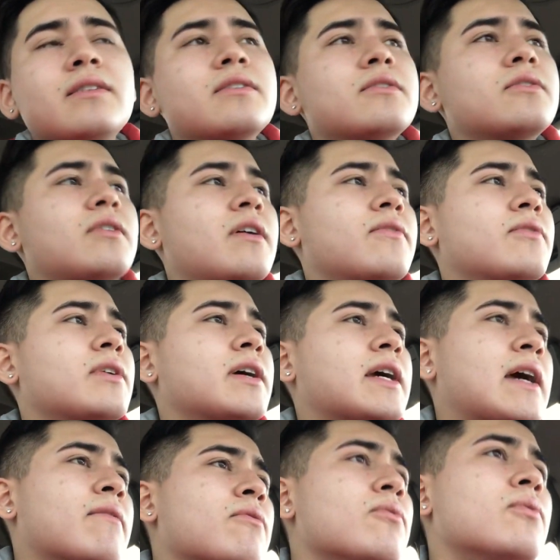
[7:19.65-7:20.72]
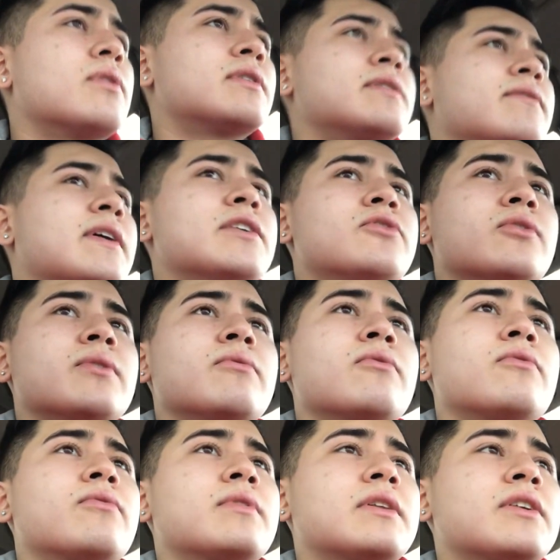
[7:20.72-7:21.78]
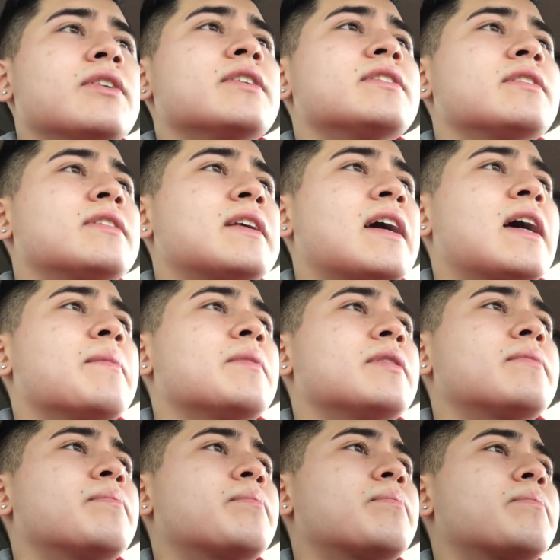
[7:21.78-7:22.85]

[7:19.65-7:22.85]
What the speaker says: So I feel like everyone eventually there is a time in